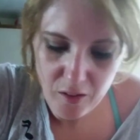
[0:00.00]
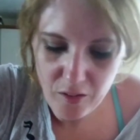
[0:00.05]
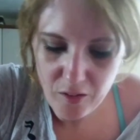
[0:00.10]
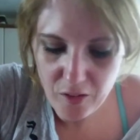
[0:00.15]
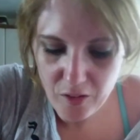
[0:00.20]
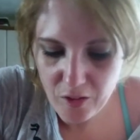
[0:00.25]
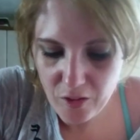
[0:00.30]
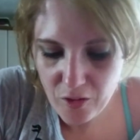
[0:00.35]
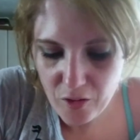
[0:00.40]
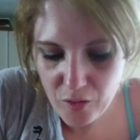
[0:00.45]

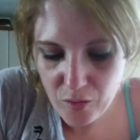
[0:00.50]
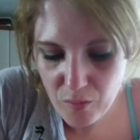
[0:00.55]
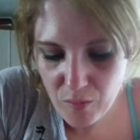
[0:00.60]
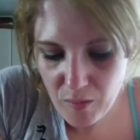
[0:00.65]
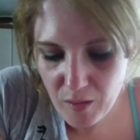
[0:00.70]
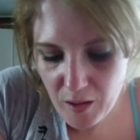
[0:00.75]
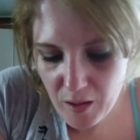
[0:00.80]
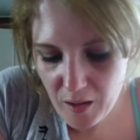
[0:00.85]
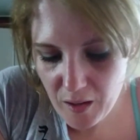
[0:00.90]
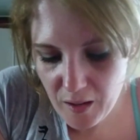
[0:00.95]
So I'm just
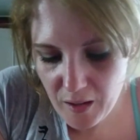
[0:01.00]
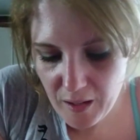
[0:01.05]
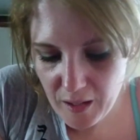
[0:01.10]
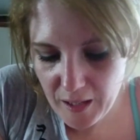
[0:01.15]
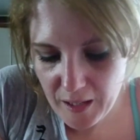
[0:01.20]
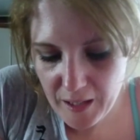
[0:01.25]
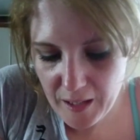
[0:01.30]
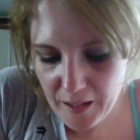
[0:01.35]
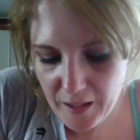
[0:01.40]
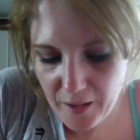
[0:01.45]

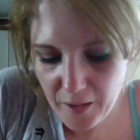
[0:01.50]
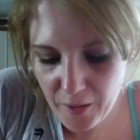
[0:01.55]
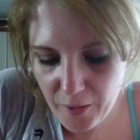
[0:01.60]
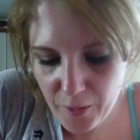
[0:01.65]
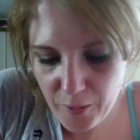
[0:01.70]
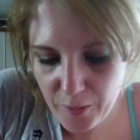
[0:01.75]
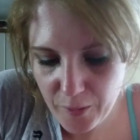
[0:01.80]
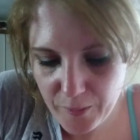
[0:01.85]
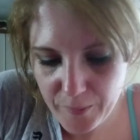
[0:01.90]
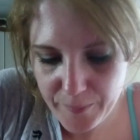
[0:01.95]
running it
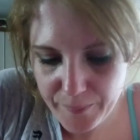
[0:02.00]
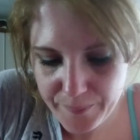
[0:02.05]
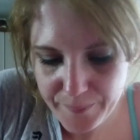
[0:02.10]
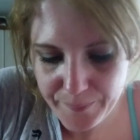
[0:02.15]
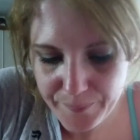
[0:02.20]
along